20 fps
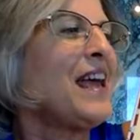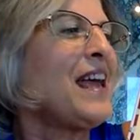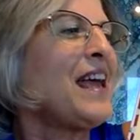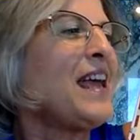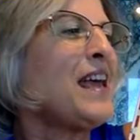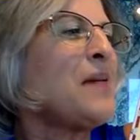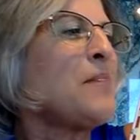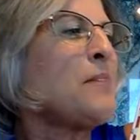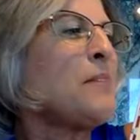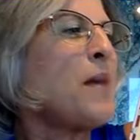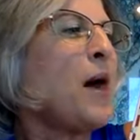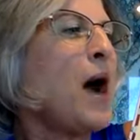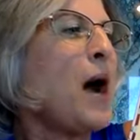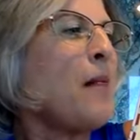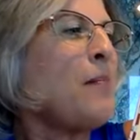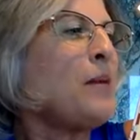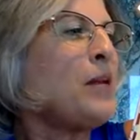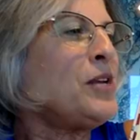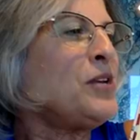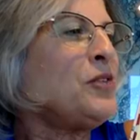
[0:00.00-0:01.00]
In
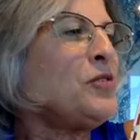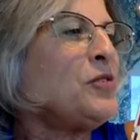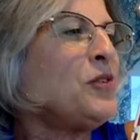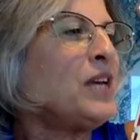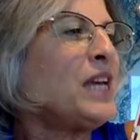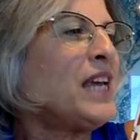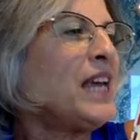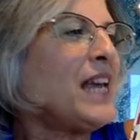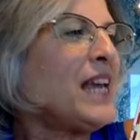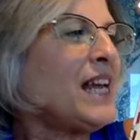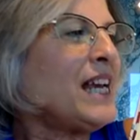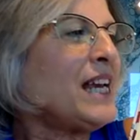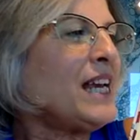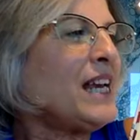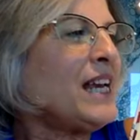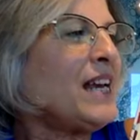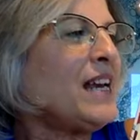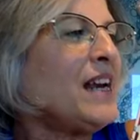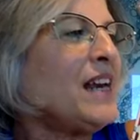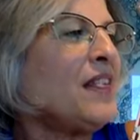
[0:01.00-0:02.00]
Papua New
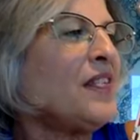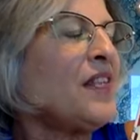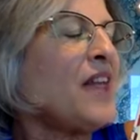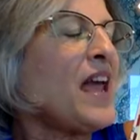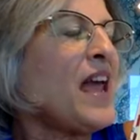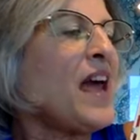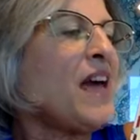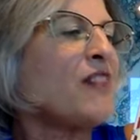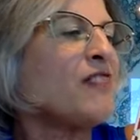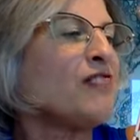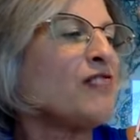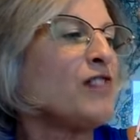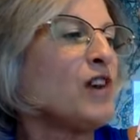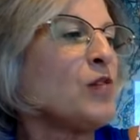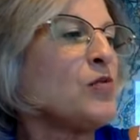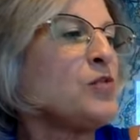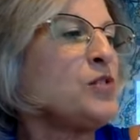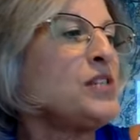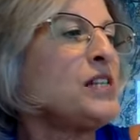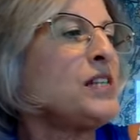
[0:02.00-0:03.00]
Guinea, they have
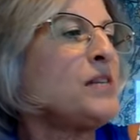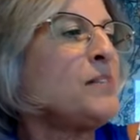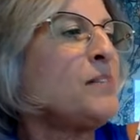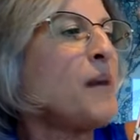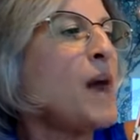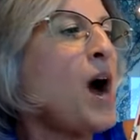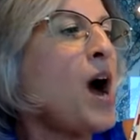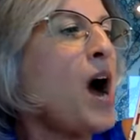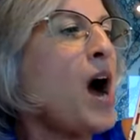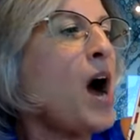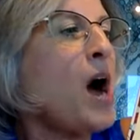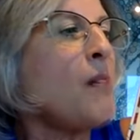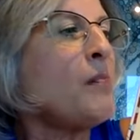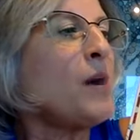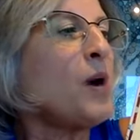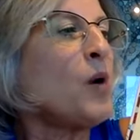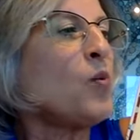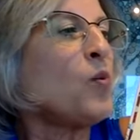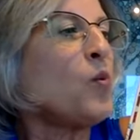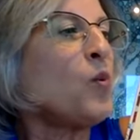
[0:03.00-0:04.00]
roasted
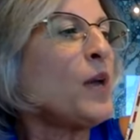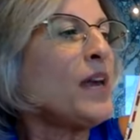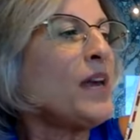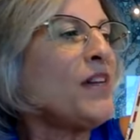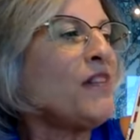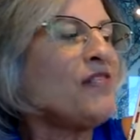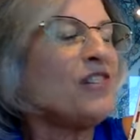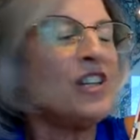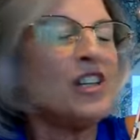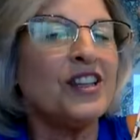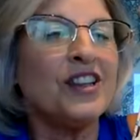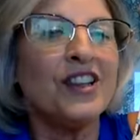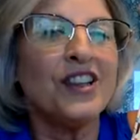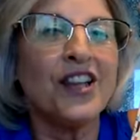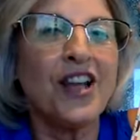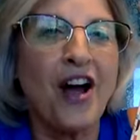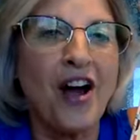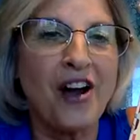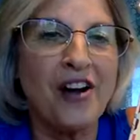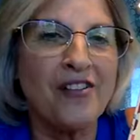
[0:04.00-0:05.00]
palm weevil
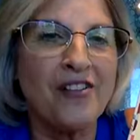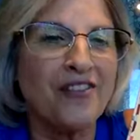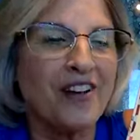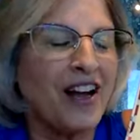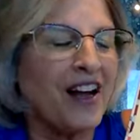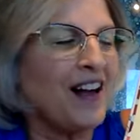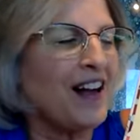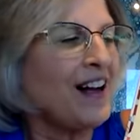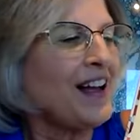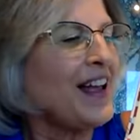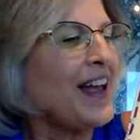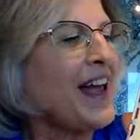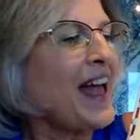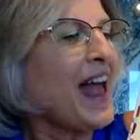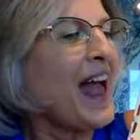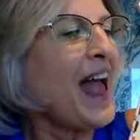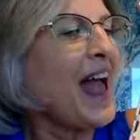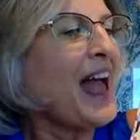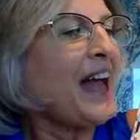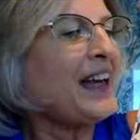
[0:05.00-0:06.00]
larvae.
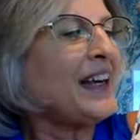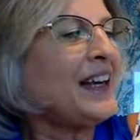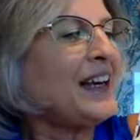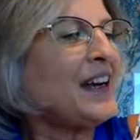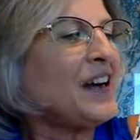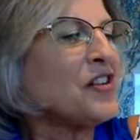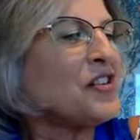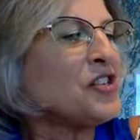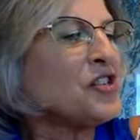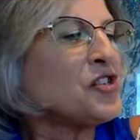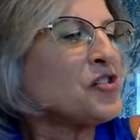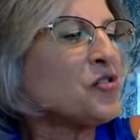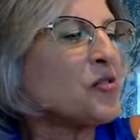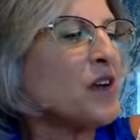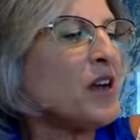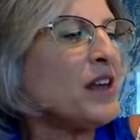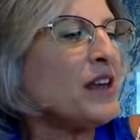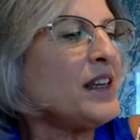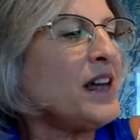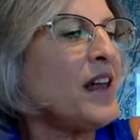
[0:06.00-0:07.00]
And in
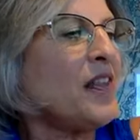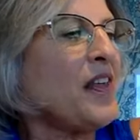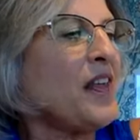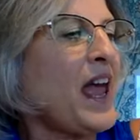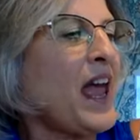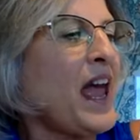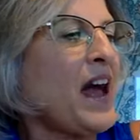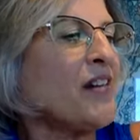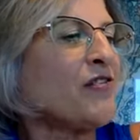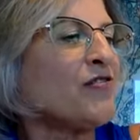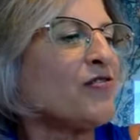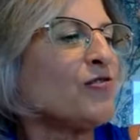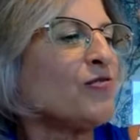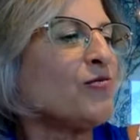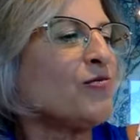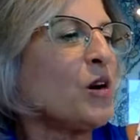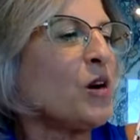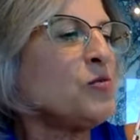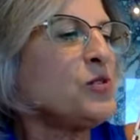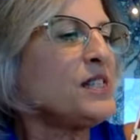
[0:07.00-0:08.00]
Australia, they have
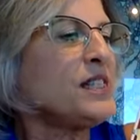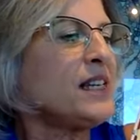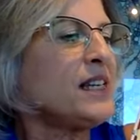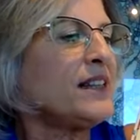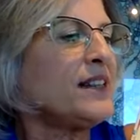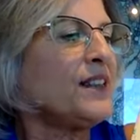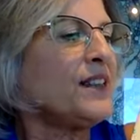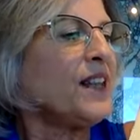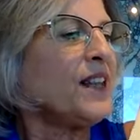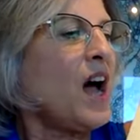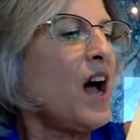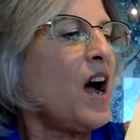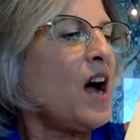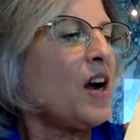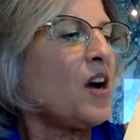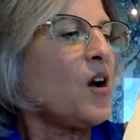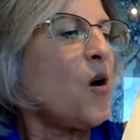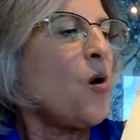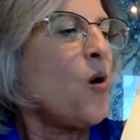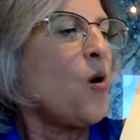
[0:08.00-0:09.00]
roasted
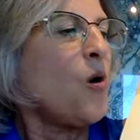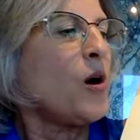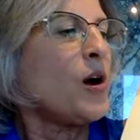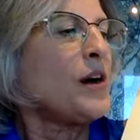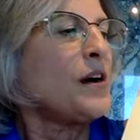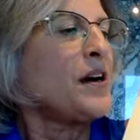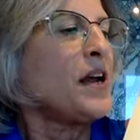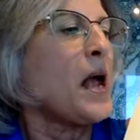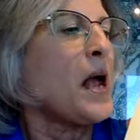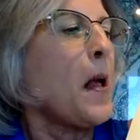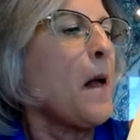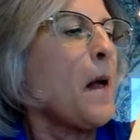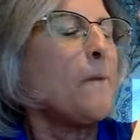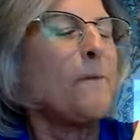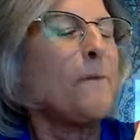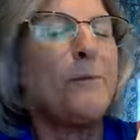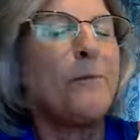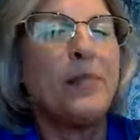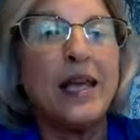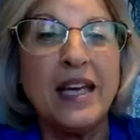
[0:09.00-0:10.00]
longhorn
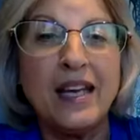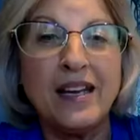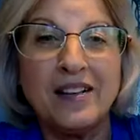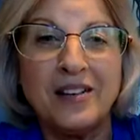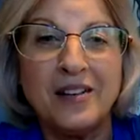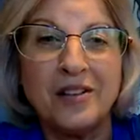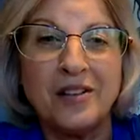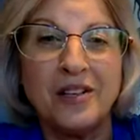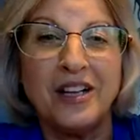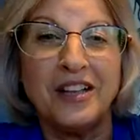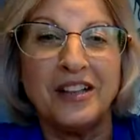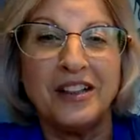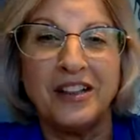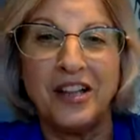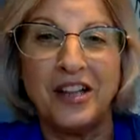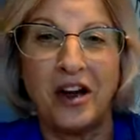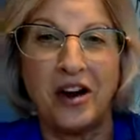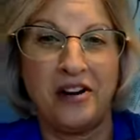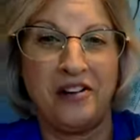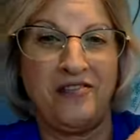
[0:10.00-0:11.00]
beetle
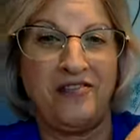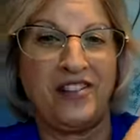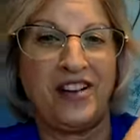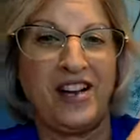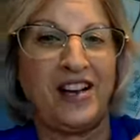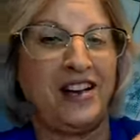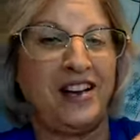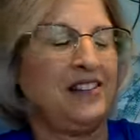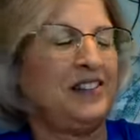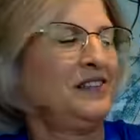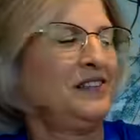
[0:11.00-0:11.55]
larvae.